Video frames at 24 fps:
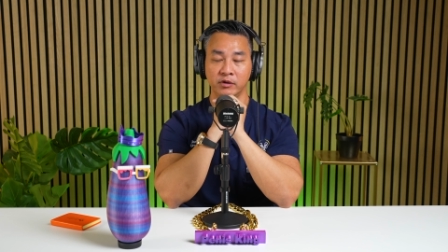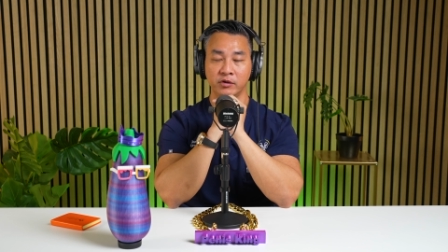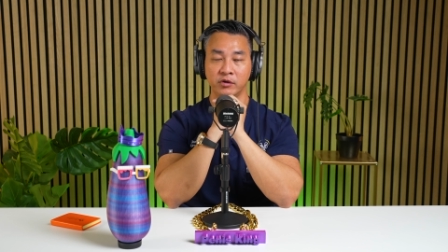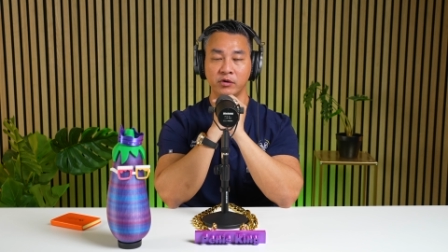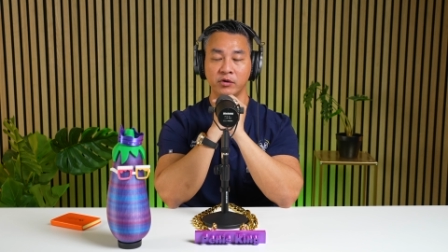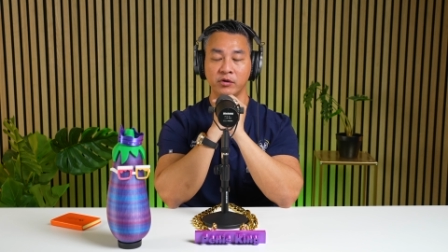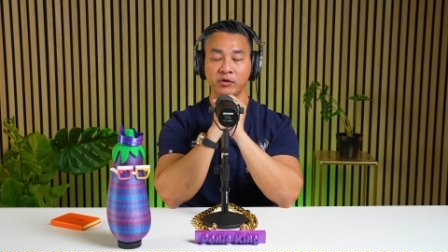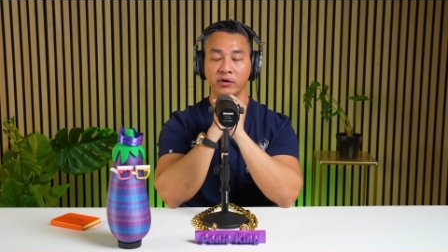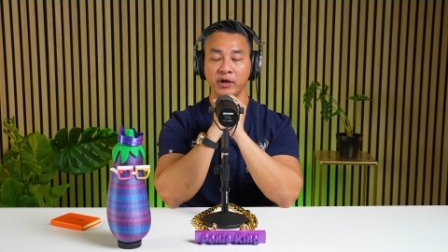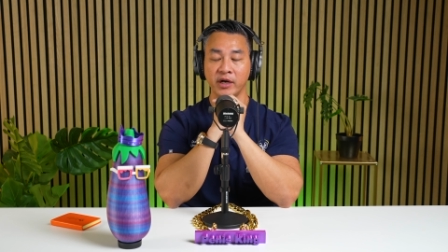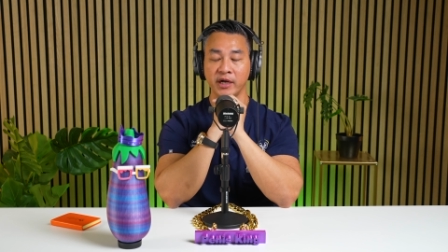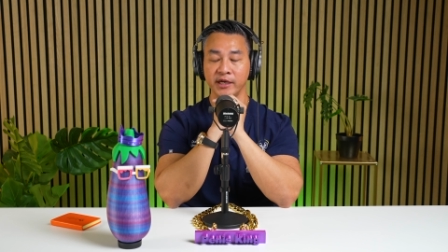
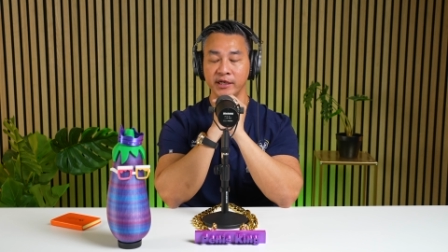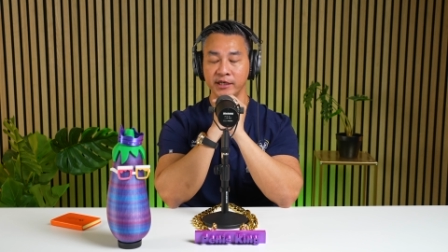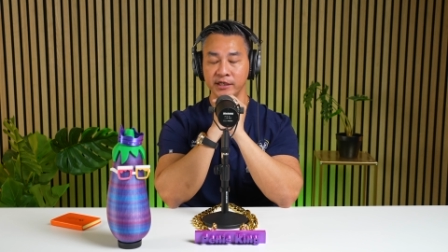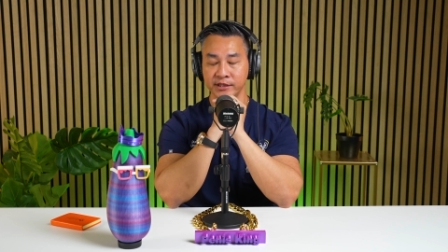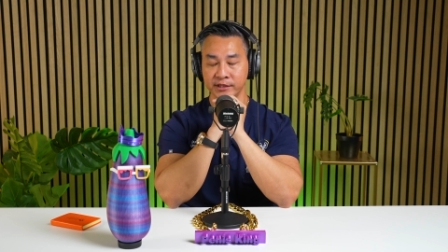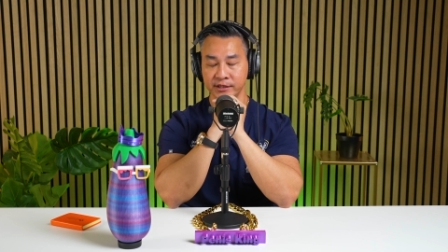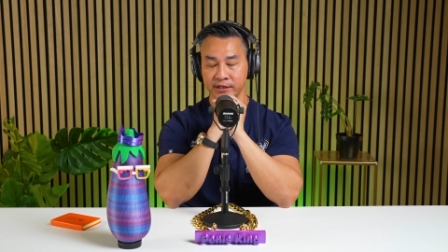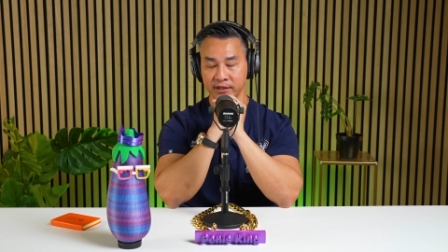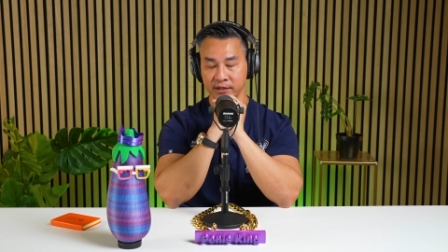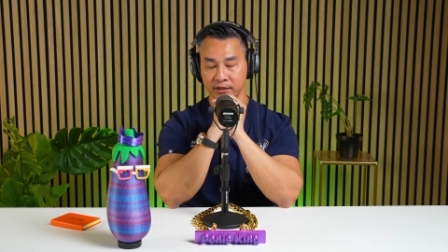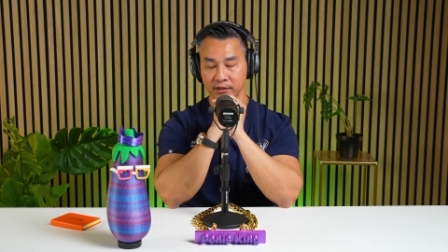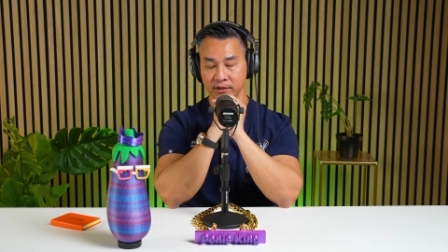
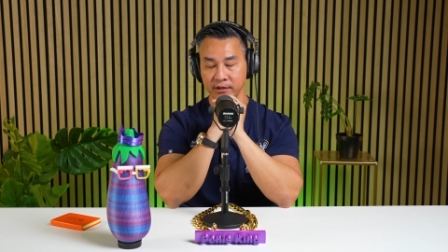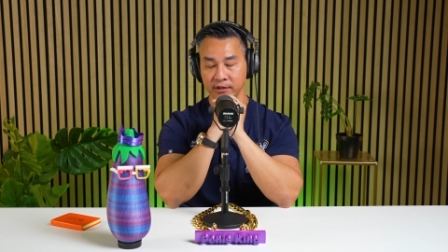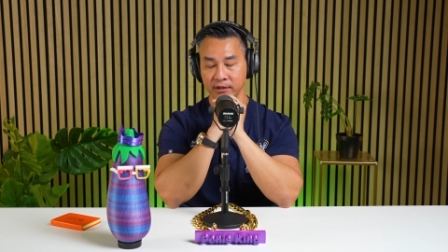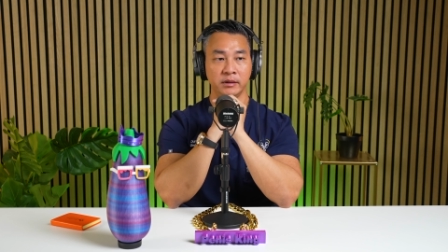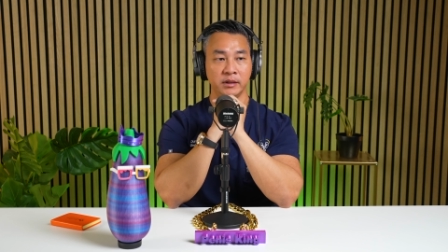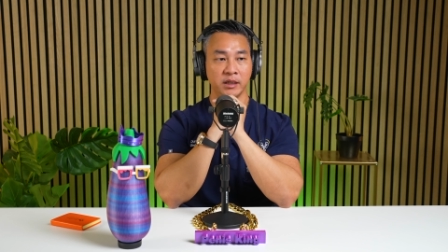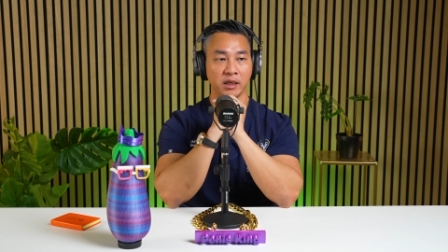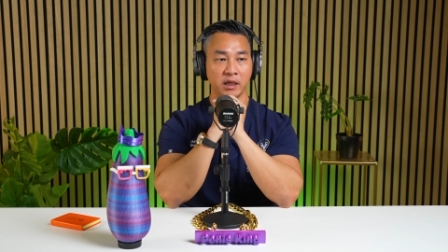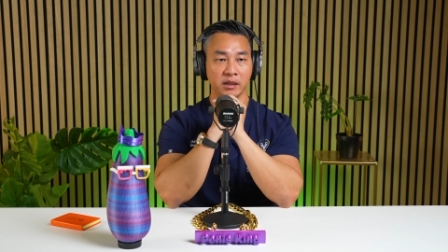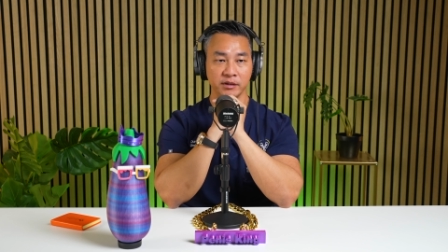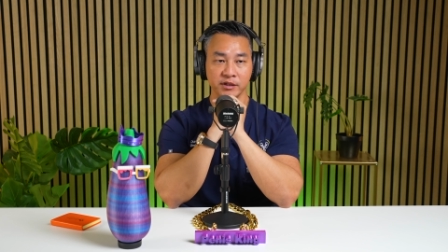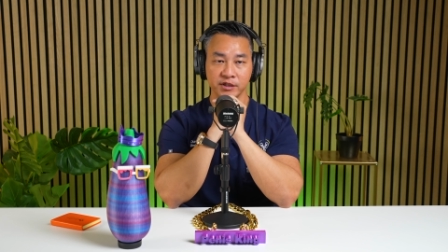crazy
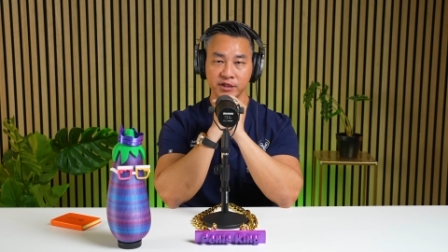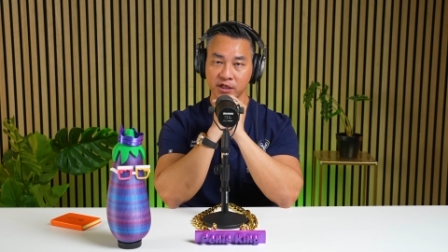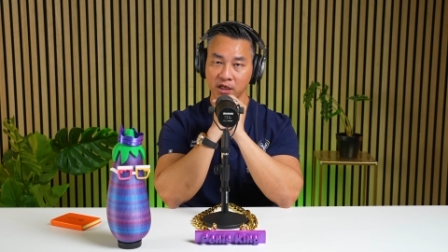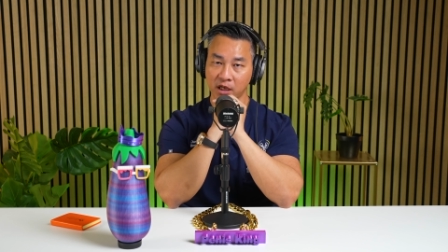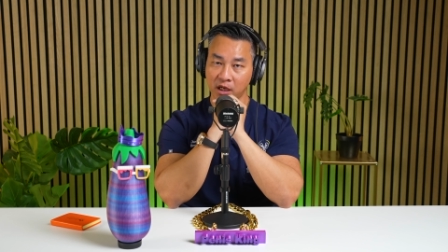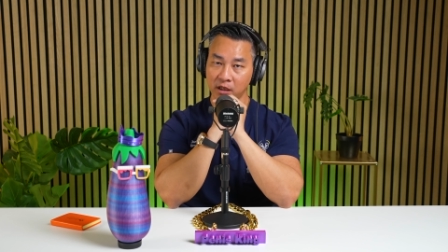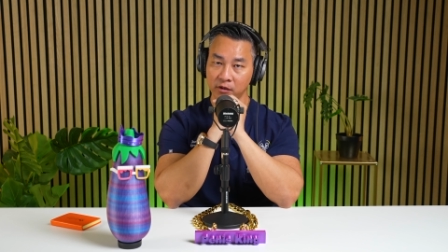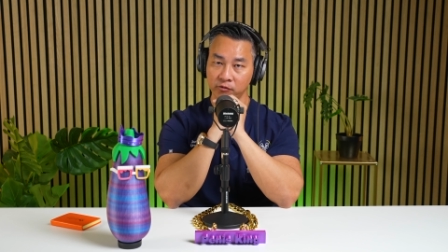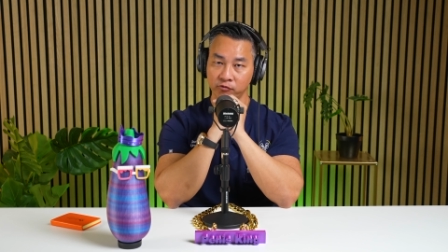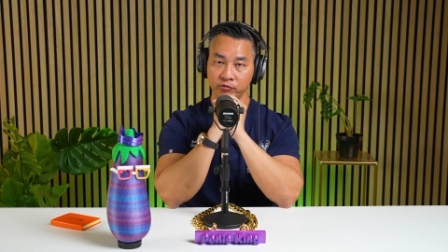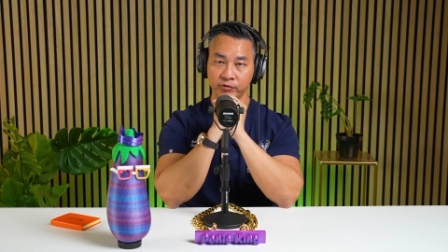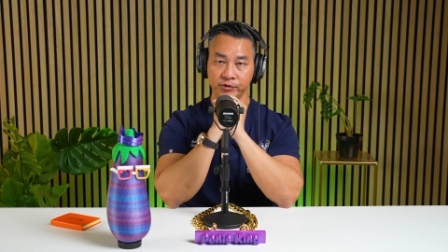
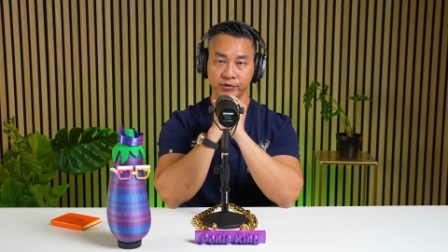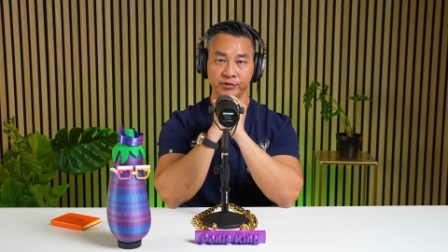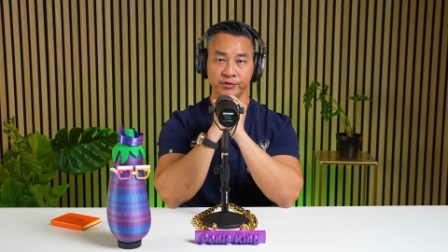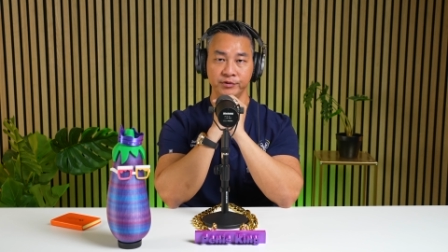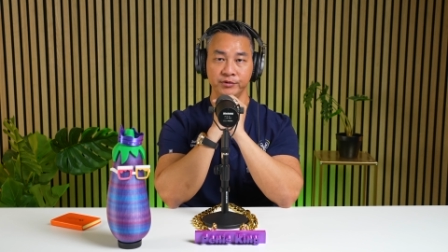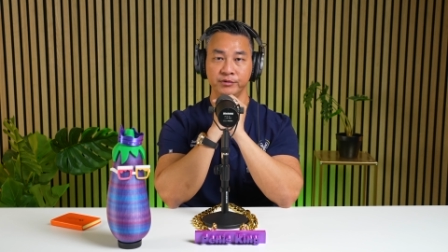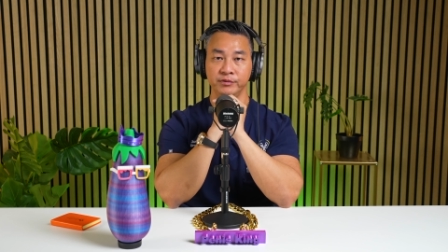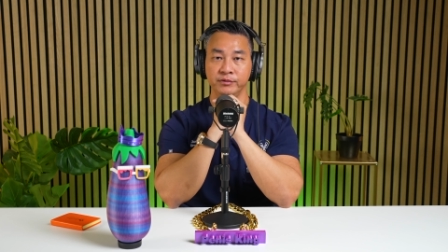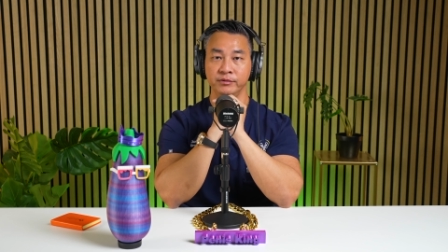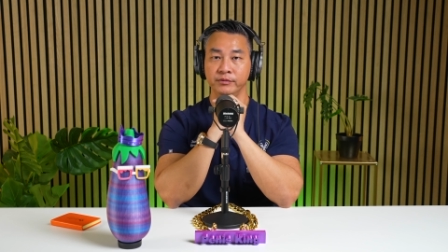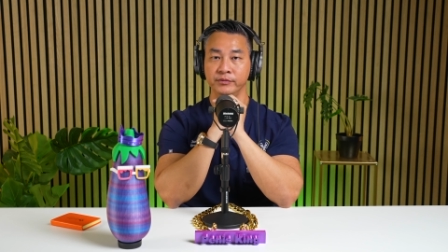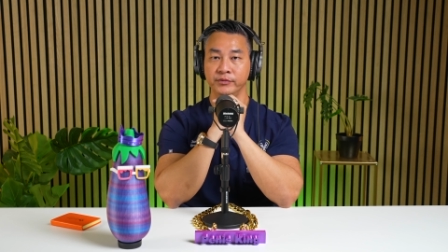gunshot
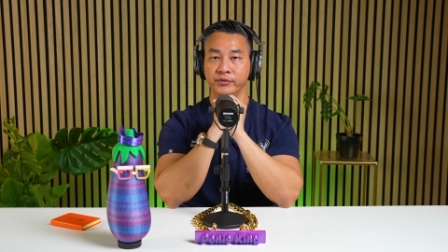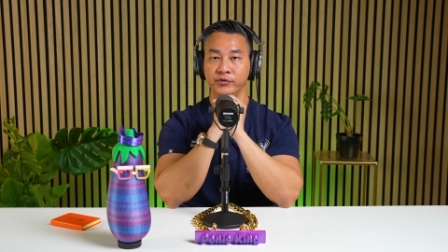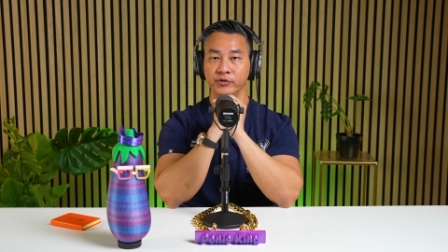wound